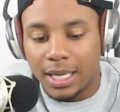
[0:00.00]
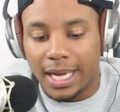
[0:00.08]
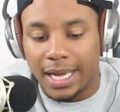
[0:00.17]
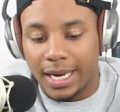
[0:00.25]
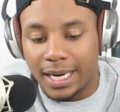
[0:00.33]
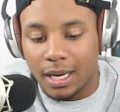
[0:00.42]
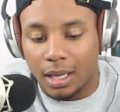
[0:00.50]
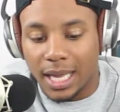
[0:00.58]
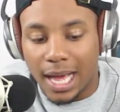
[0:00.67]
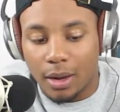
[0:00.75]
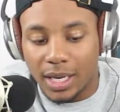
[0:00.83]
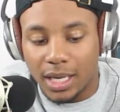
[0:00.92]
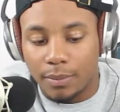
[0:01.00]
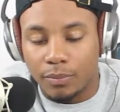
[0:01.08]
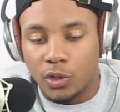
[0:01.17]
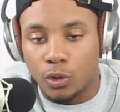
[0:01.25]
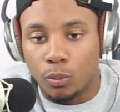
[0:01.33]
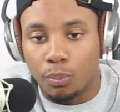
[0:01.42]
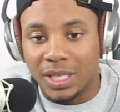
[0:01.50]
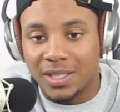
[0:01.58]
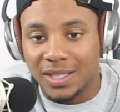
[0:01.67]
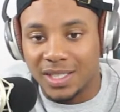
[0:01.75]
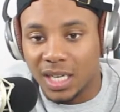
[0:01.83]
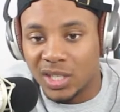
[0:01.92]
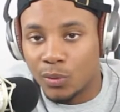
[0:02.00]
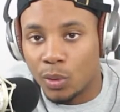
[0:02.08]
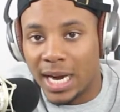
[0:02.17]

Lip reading: and it allowed him to be successful.